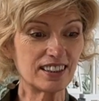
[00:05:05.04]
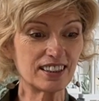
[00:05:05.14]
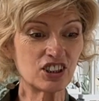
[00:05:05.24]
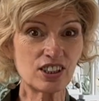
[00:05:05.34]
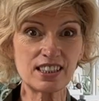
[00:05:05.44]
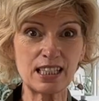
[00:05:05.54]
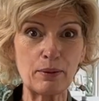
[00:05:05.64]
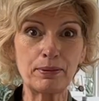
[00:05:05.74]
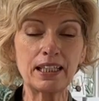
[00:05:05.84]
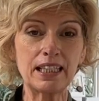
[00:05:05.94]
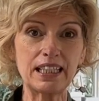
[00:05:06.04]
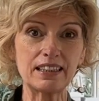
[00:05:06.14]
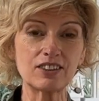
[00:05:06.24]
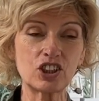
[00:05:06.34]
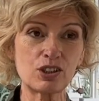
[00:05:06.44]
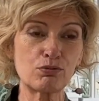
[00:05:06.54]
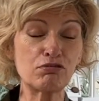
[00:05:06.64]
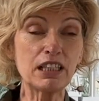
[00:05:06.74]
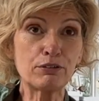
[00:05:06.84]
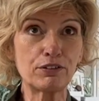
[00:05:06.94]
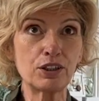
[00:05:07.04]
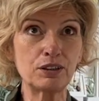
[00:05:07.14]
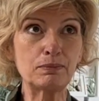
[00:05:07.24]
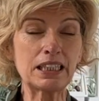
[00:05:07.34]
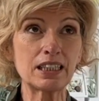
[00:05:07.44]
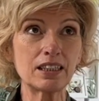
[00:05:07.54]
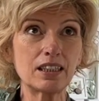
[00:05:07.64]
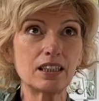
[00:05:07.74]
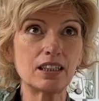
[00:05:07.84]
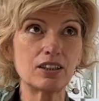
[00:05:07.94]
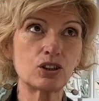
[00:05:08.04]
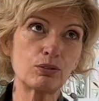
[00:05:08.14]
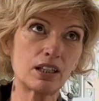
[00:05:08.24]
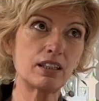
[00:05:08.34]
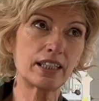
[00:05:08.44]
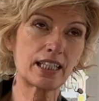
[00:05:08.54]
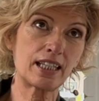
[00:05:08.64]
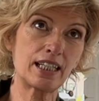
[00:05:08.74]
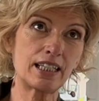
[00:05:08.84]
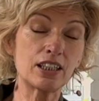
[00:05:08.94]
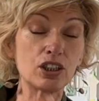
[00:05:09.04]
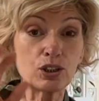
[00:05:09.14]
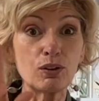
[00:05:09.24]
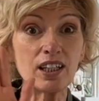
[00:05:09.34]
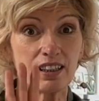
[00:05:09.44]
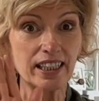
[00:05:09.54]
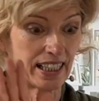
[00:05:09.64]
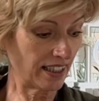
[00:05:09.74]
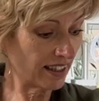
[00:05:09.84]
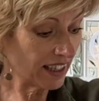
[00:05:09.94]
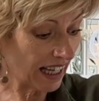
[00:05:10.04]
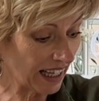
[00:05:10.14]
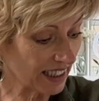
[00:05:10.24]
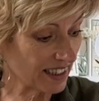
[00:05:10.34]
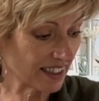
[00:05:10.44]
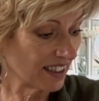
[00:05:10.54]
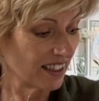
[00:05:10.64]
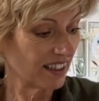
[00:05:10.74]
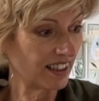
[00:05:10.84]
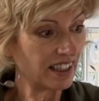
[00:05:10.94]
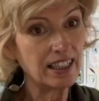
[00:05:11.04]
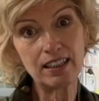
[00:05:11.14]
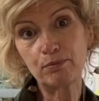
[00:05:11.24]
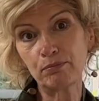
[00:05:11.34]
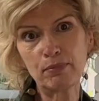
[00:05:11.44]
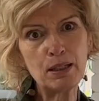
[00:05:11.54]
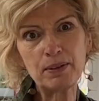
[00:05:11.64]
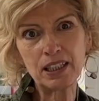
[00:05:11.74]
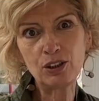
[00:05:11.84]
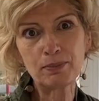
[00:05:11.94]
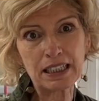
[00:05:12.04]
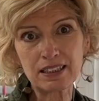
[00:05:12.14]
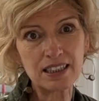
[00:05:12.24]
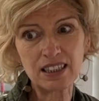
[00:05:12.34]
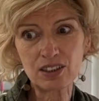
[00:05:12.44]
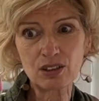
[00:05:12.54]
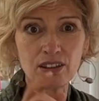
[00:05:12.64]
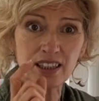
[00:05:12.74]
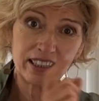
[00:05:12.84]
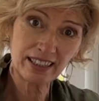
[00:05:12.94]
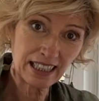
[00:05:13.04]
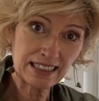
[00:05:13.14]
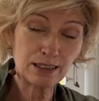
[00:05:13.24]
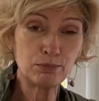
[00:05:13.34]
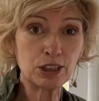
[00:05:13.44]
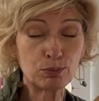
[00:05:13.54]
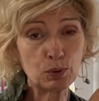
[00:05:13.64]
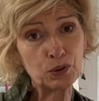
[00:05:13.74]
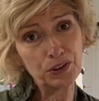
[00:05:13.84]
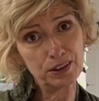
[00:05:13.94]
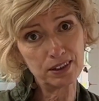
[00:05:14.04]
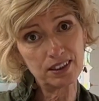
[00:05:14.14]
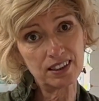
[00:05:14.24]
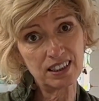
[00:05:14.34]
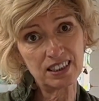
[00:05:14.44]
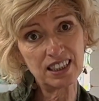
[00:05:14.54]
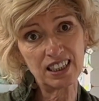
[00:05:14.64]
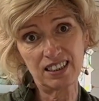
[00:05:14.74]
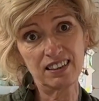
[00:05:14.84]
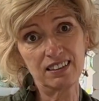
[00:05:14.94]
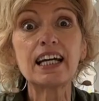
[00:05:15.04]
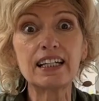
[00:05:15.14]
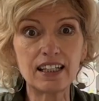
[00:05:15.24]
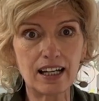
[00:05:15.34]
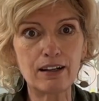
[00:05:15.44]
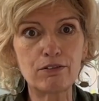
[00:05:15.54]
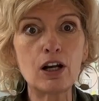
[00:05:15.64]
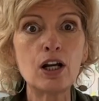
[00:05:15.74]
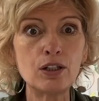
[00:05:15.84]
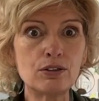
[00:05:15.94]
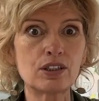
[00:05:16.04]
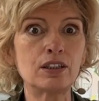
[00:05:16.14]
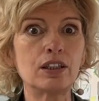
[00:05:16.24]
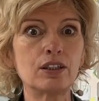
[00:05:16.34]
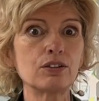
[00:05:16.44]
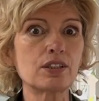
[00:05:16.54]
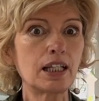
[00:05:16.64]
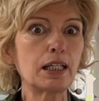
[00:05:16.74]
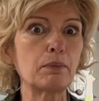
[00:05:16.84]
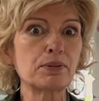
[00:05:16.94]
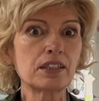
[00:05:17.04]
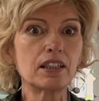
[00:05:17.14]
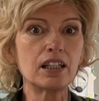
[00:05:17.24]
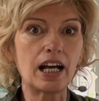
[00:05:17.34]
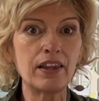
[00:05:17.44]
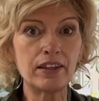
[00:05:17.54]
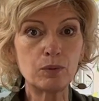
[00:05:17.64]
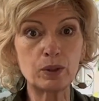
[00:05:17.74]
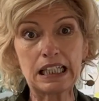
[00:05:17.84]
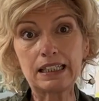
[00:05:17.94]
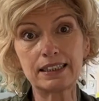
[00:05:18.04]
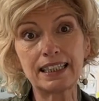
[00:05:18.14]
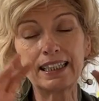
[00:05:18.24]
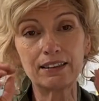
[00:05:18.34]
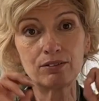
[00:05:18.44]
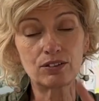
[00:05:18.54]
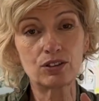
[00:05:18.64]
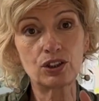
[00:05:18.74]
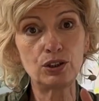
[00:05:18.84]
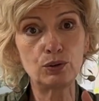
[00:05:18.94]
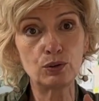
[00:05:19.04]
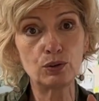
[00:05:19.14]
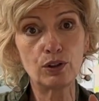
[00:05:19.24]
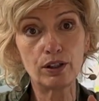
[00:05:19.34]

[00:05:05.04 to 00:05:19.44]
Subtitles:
just tapping in, just reaffirming, do I like that? Do I like that? Maybe in your magazines, do I like that image more than the other? Have loads and loads, heaps, and then whittle it down to your